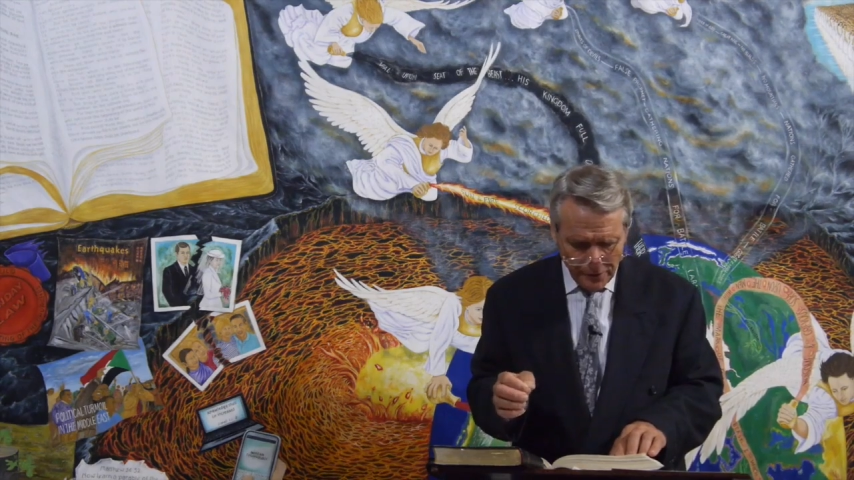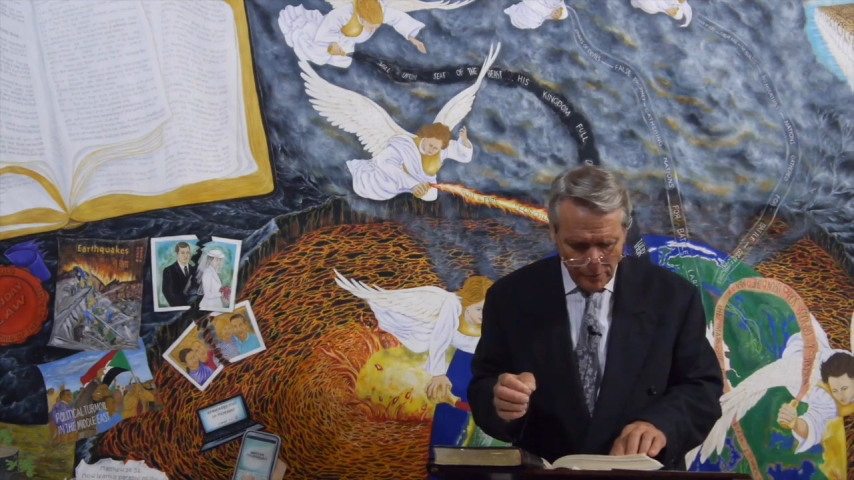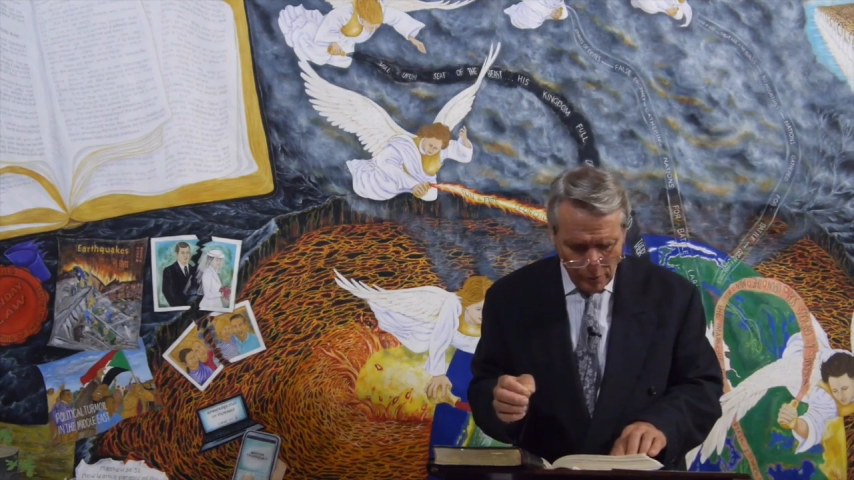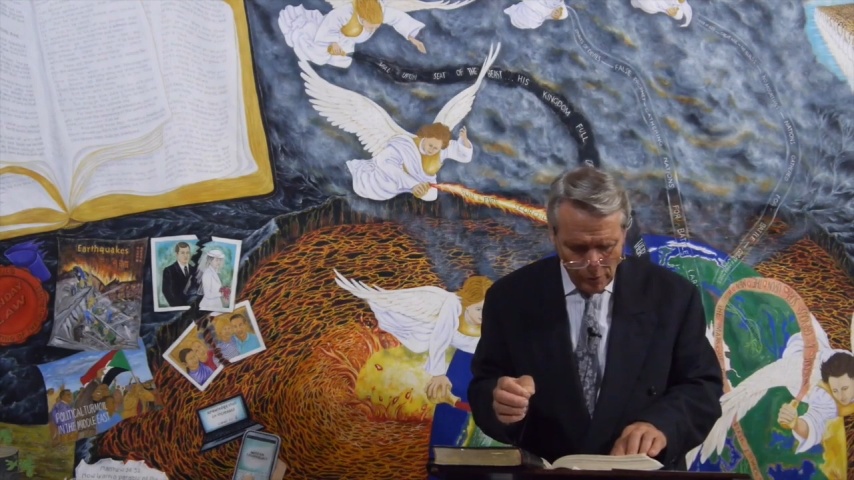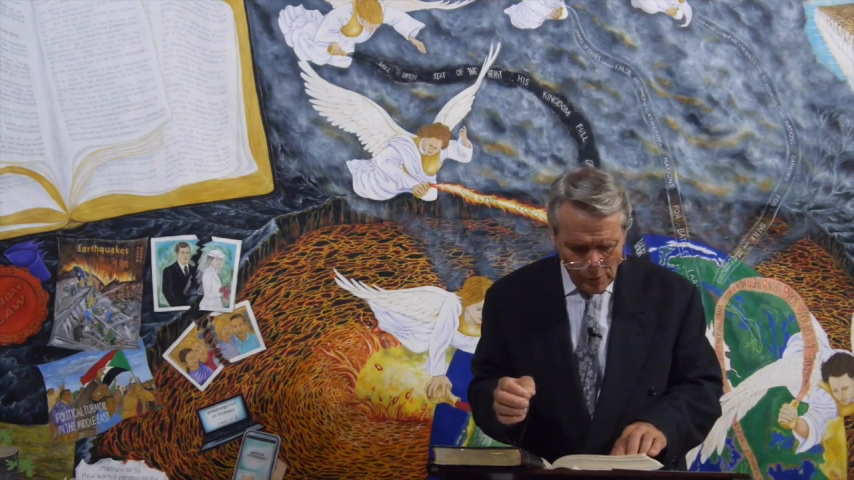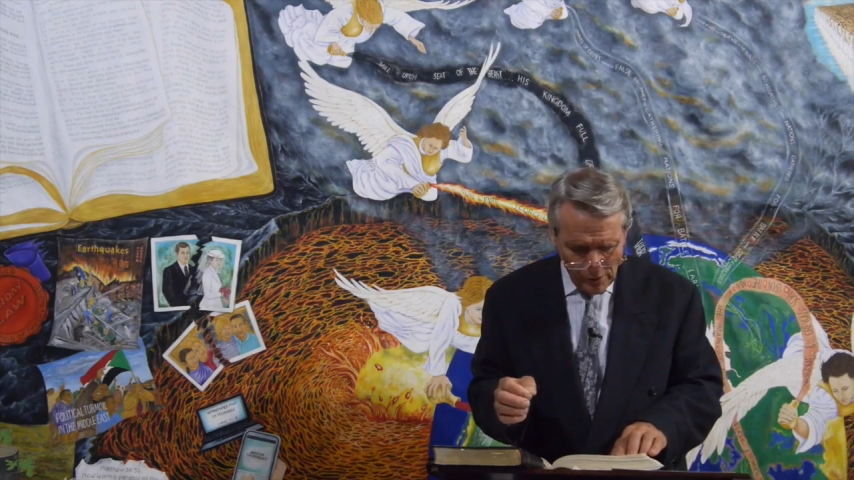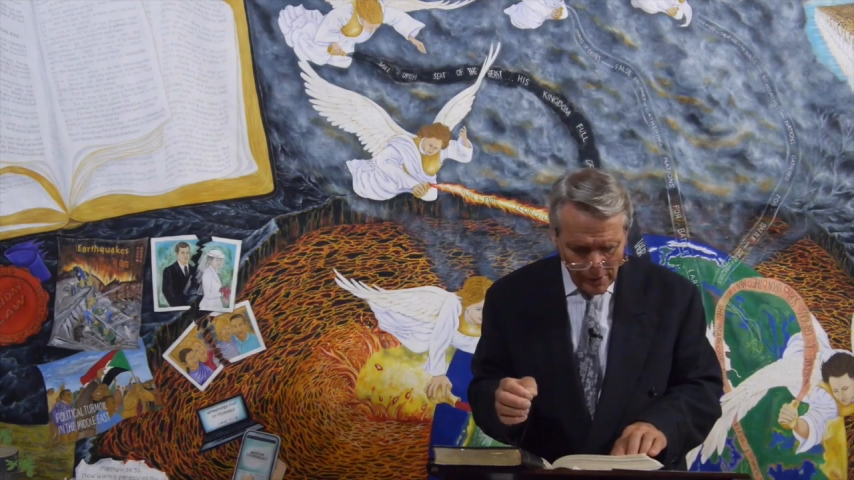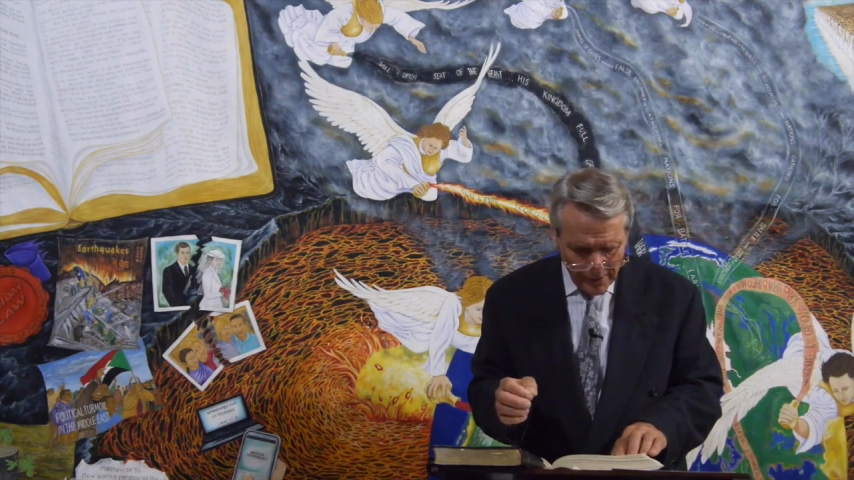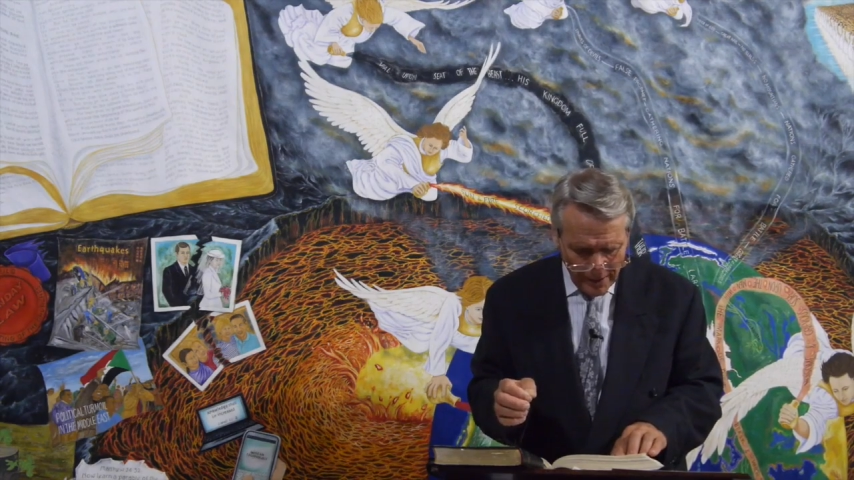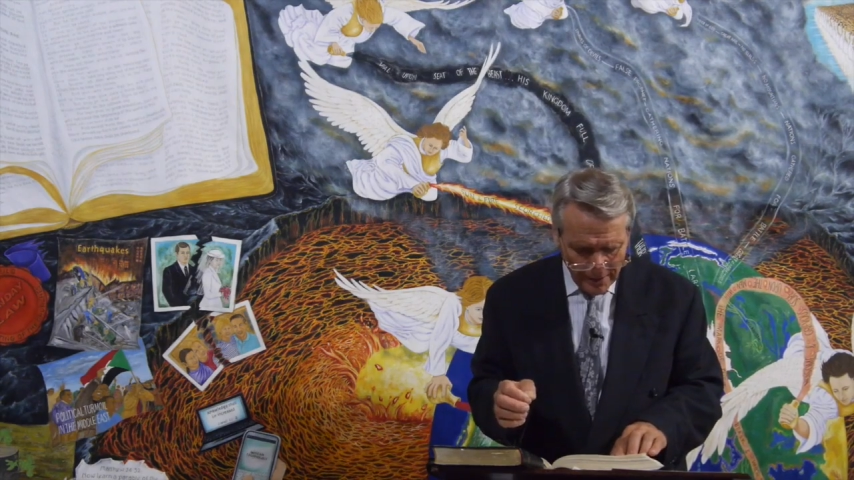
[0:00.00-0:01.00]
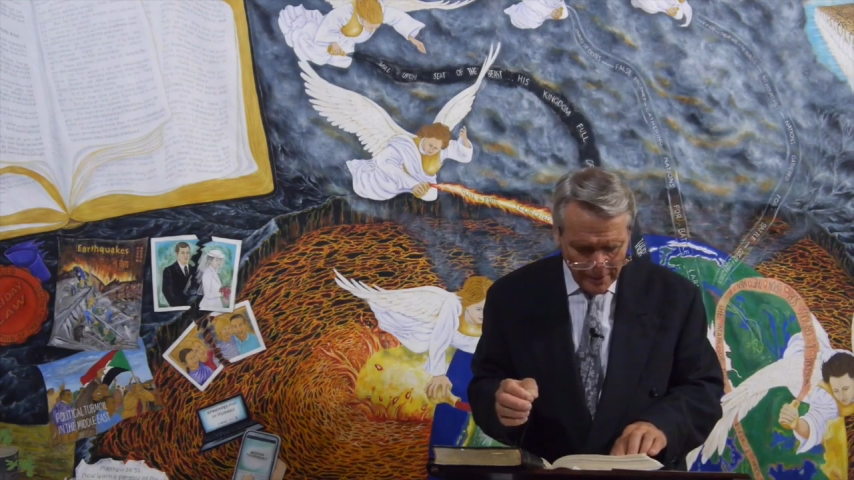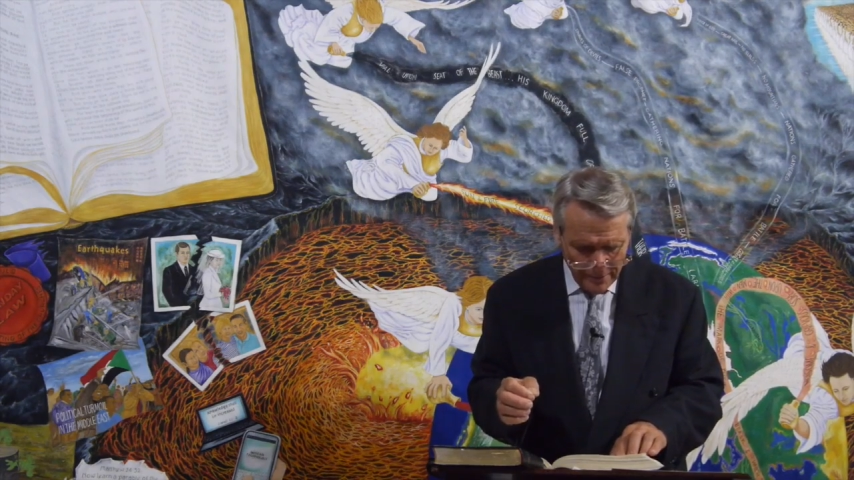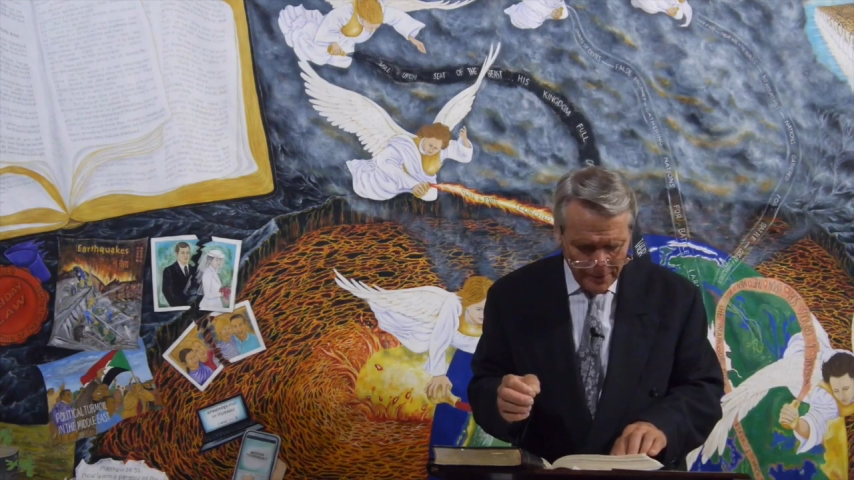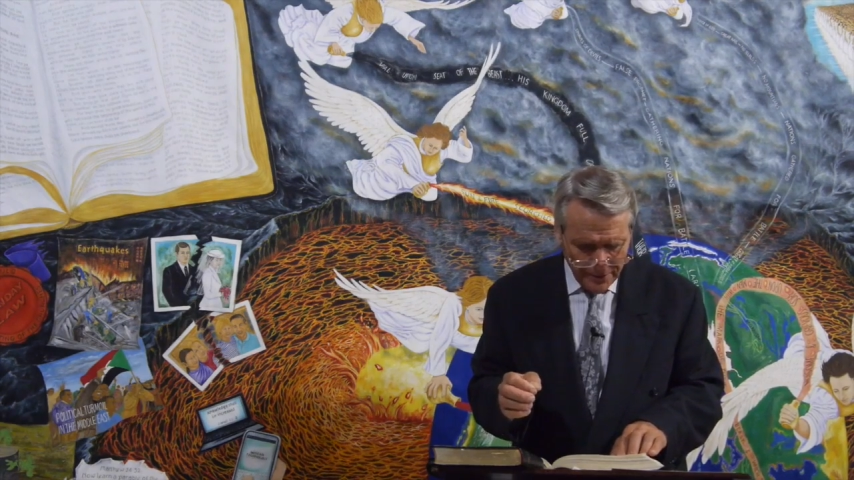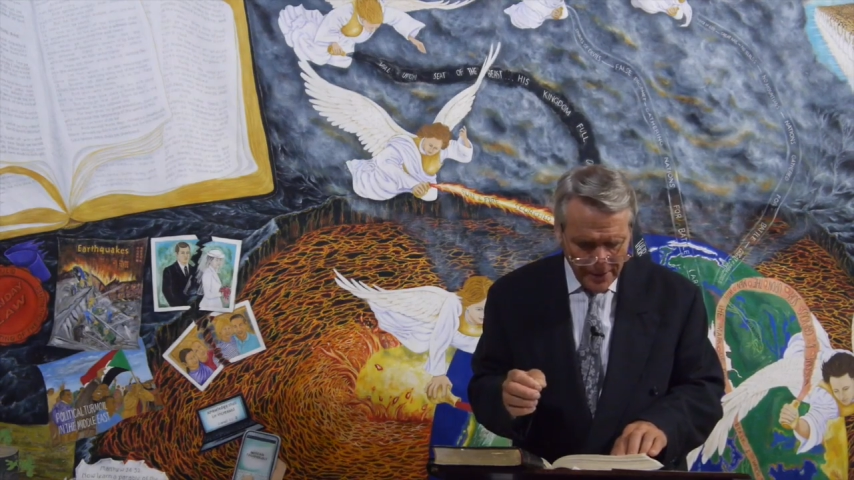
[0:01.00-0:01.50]
from all
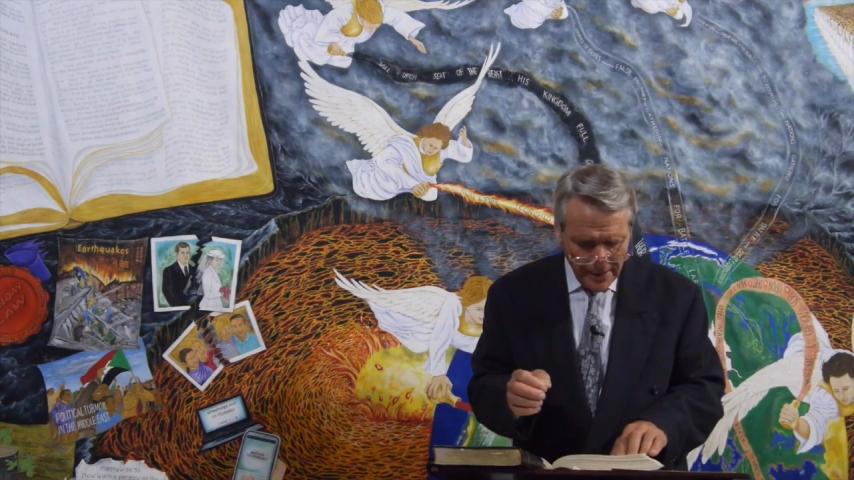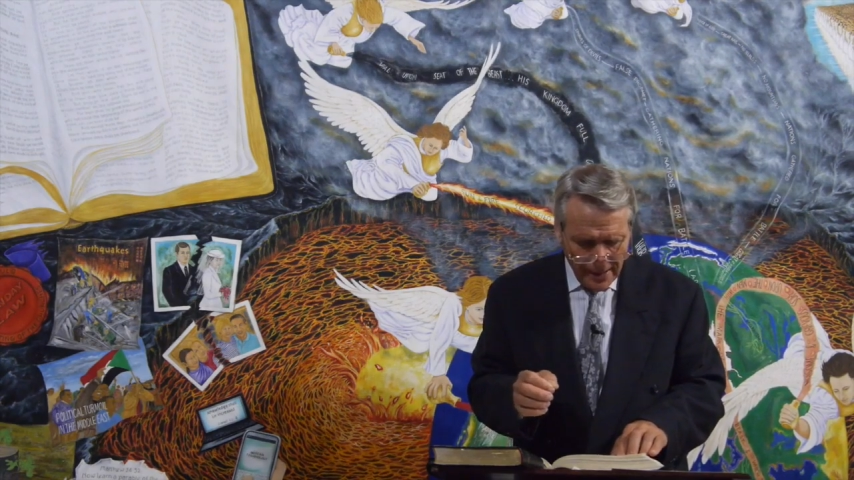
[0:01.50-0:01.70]
kingdoms,